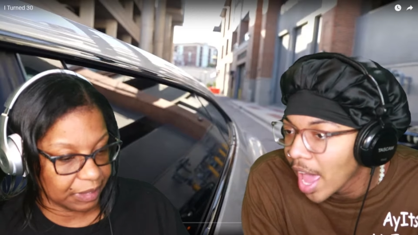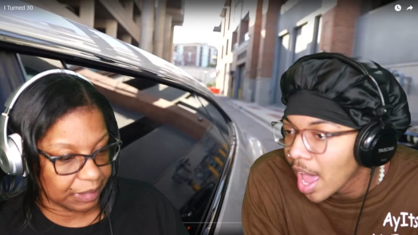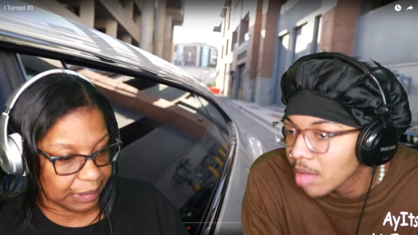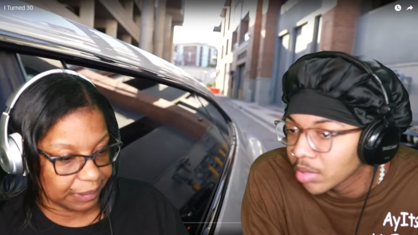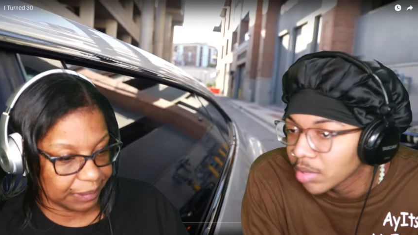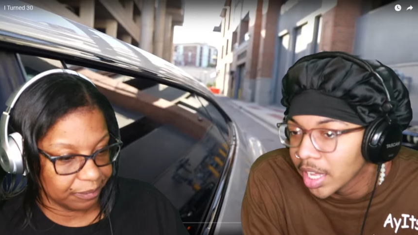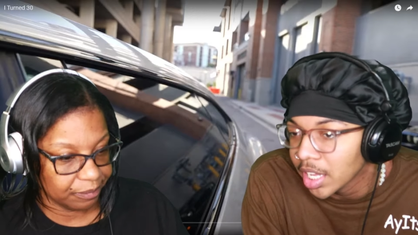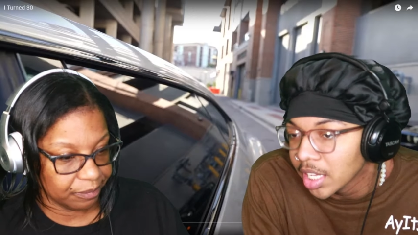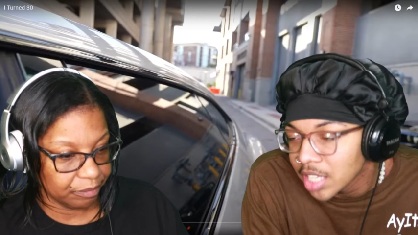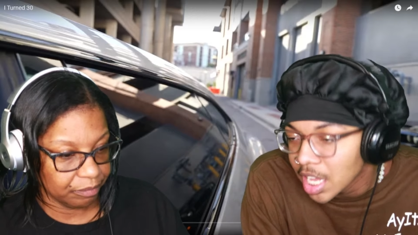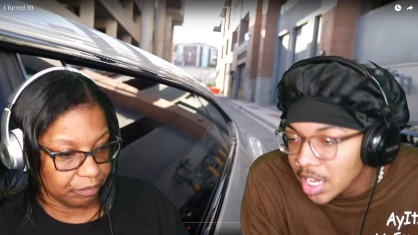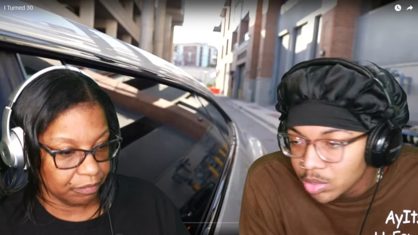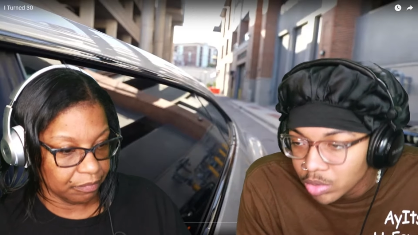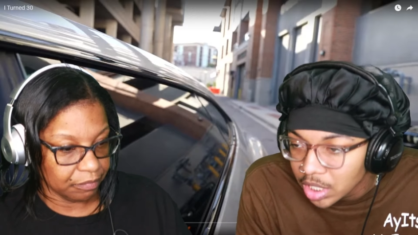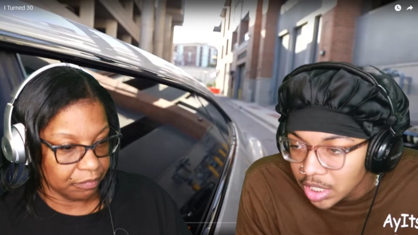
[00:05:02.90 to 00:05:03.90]
Speaker 1: Like it, it
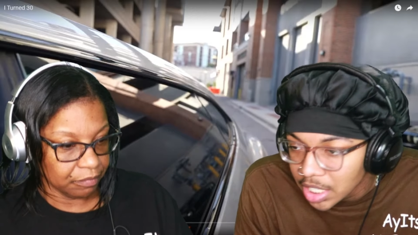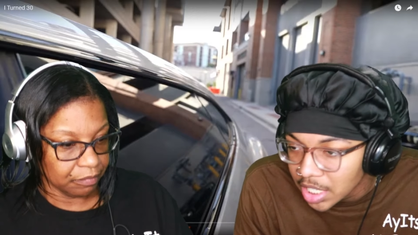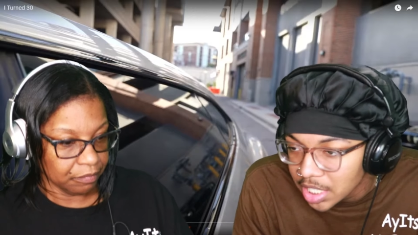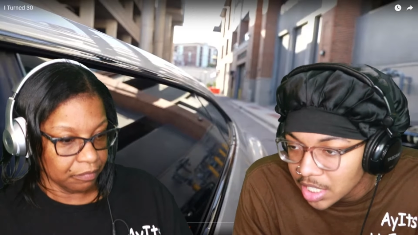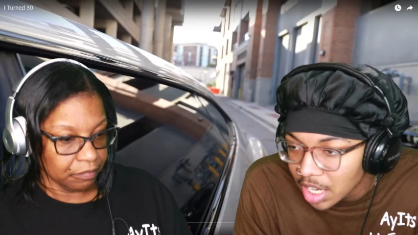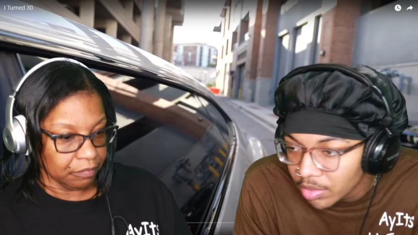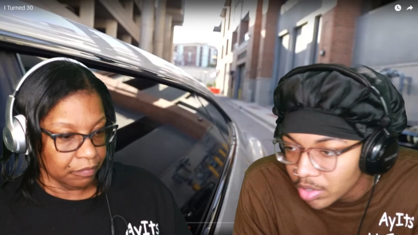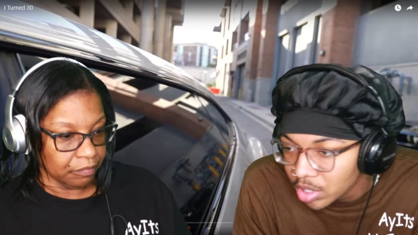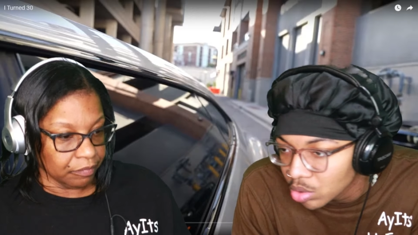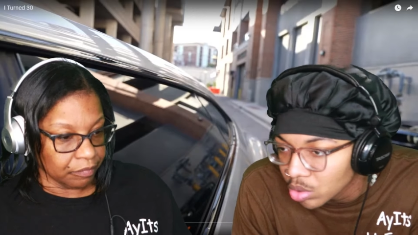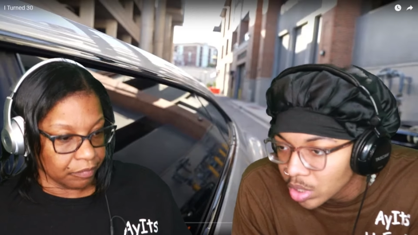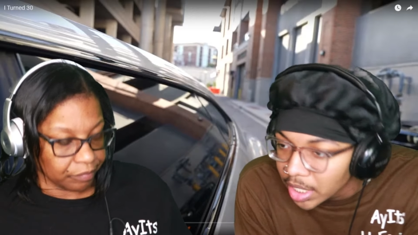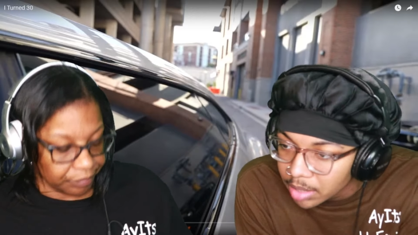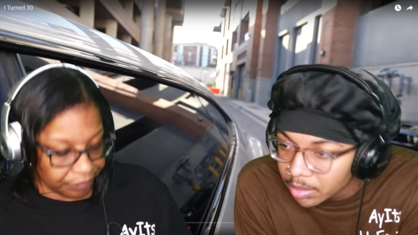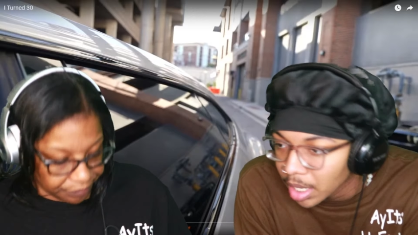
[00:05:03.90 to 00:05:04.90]
really is never too late,
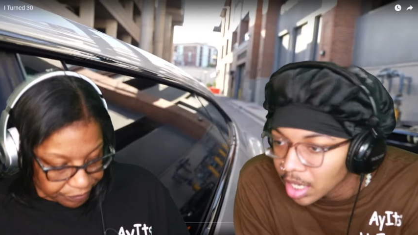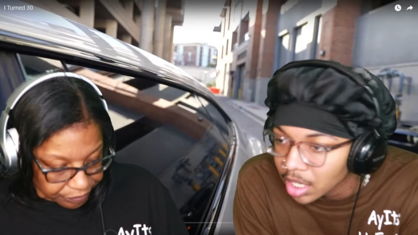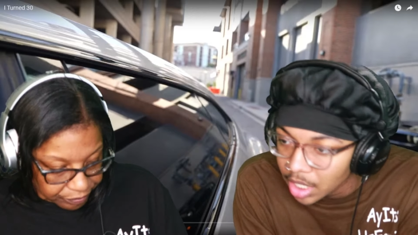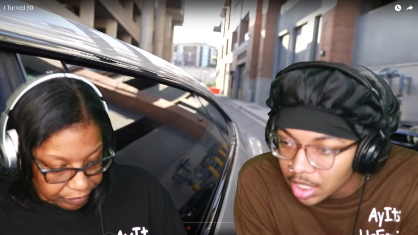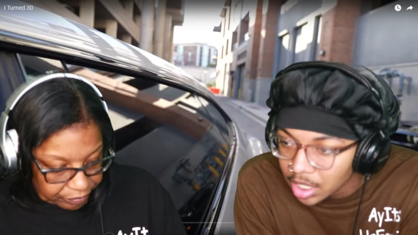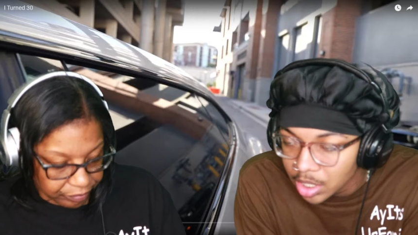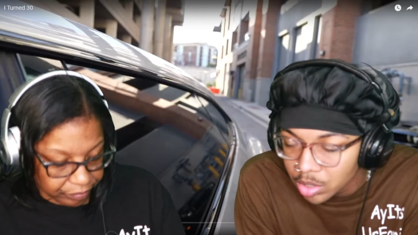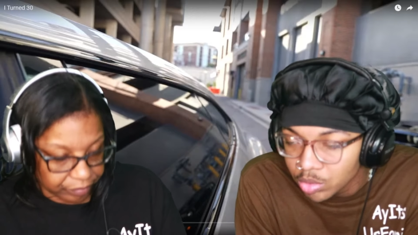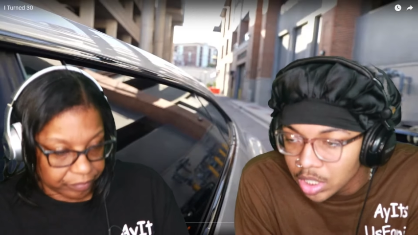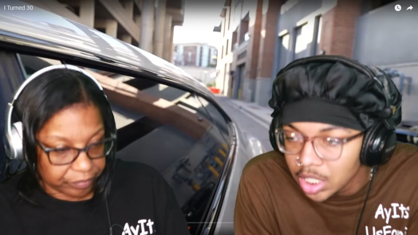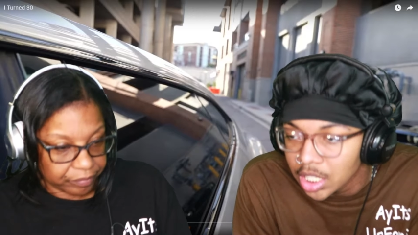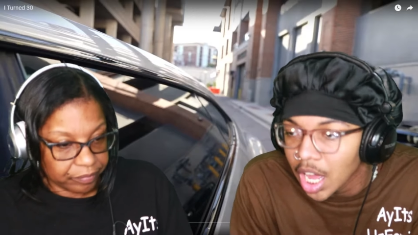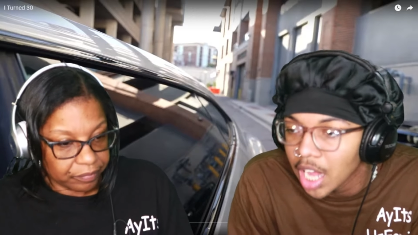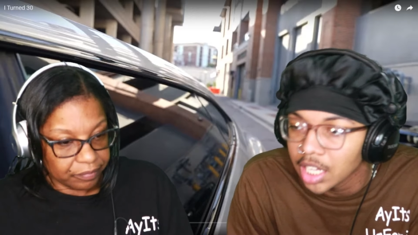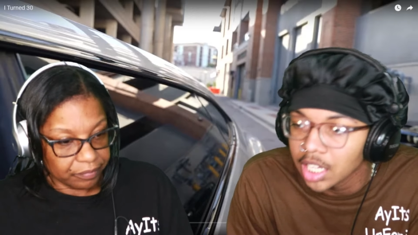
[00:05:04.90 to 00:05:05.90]
bro. Like let's really lock
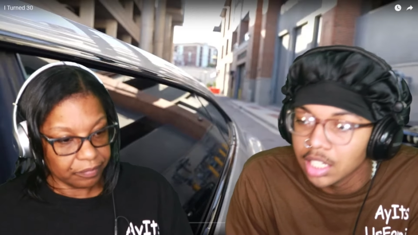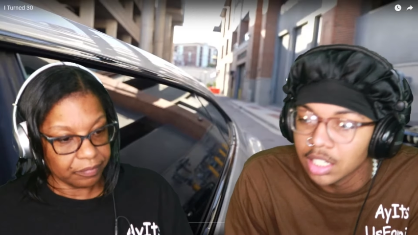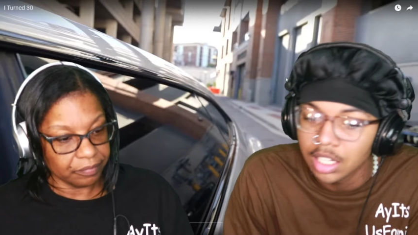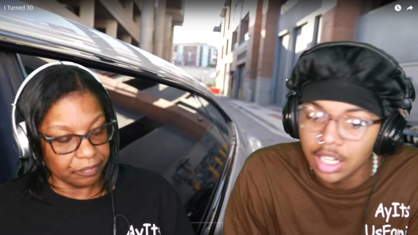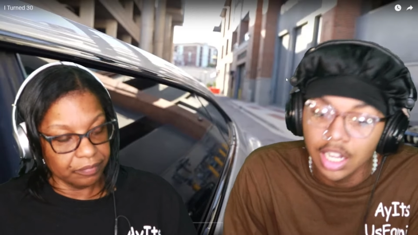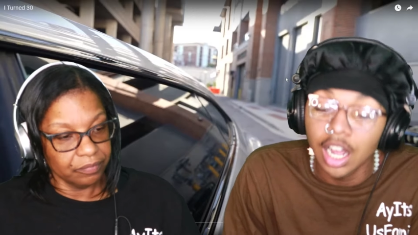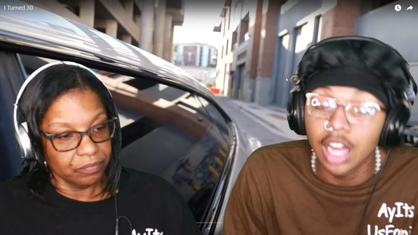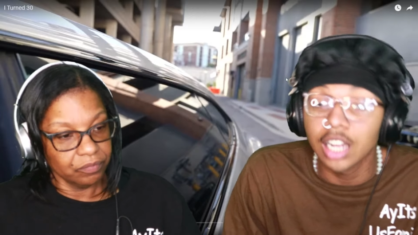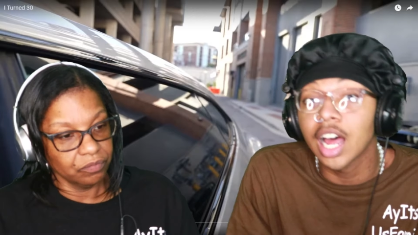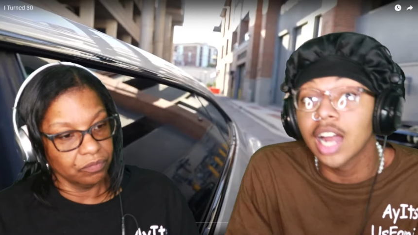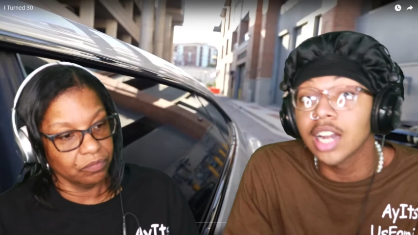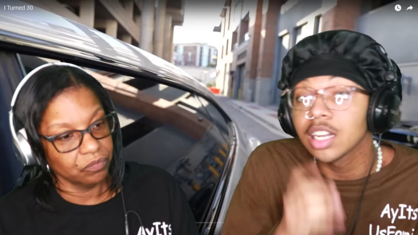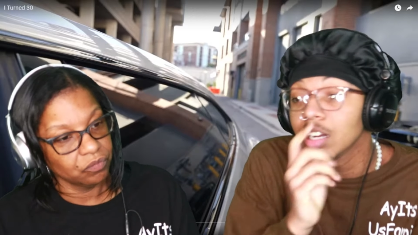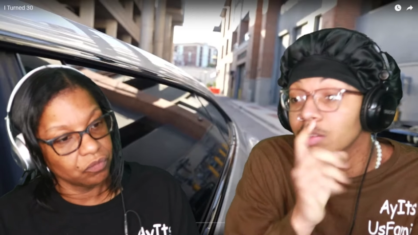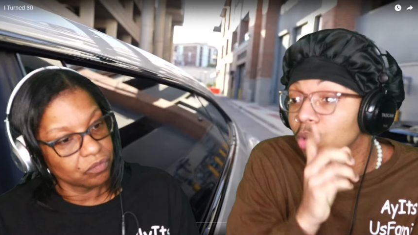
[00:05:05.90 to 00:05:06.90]
in. A lot of the
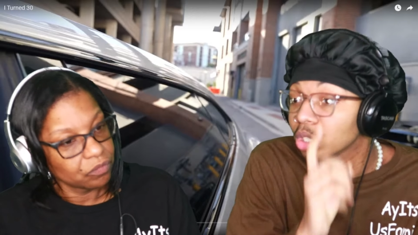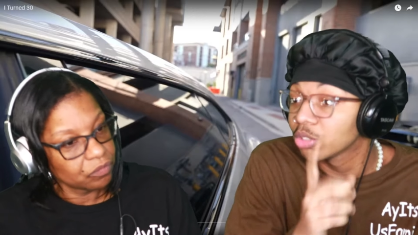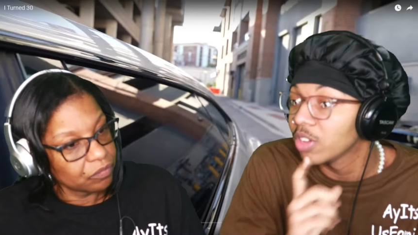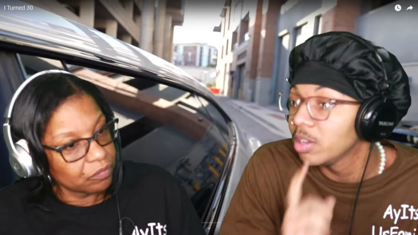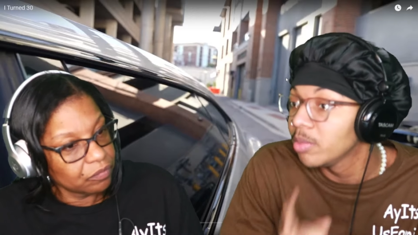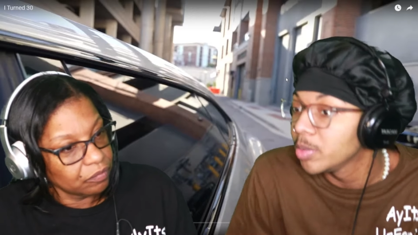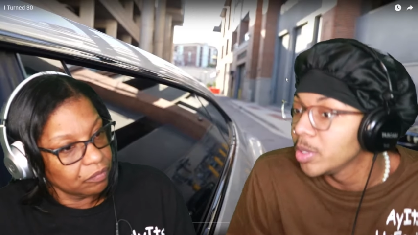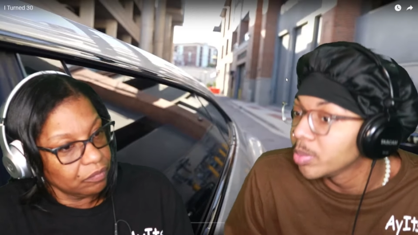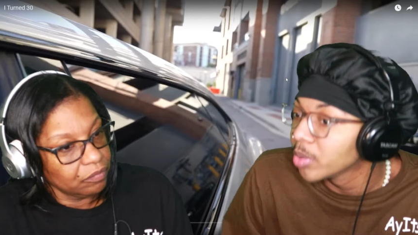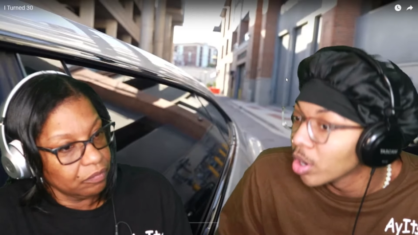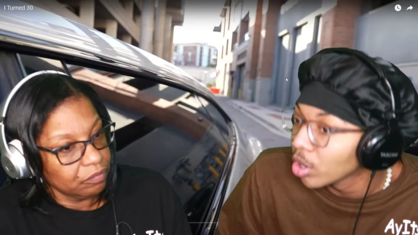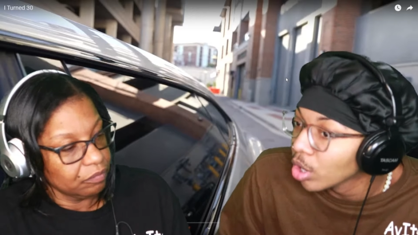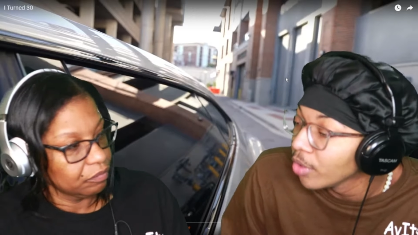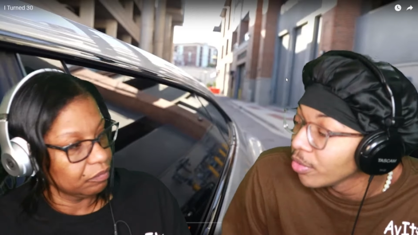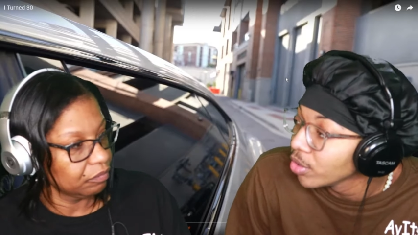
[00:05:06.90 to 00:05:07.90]
most famous people on earth
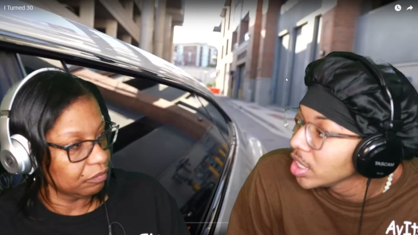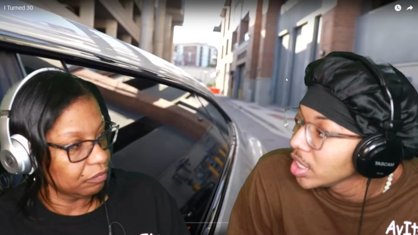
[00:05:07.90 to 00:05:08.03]
really got